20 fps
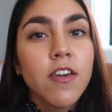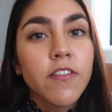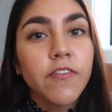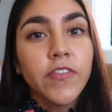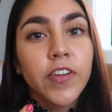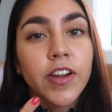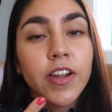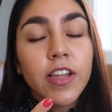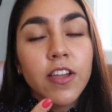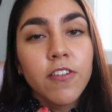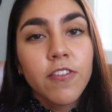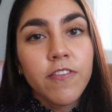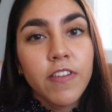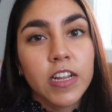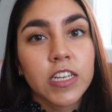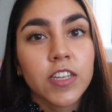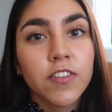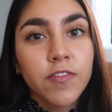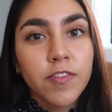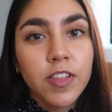very
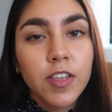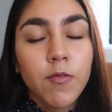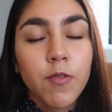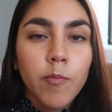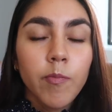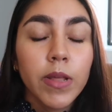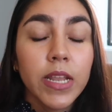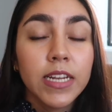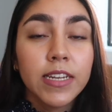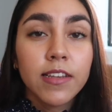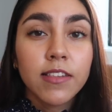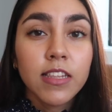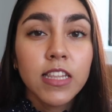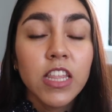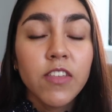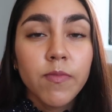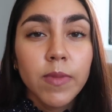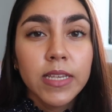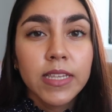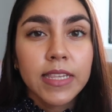effectively, but it doesn't
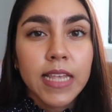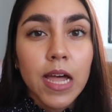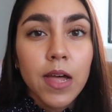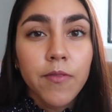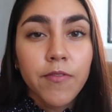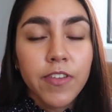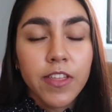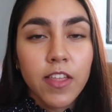leave my scalp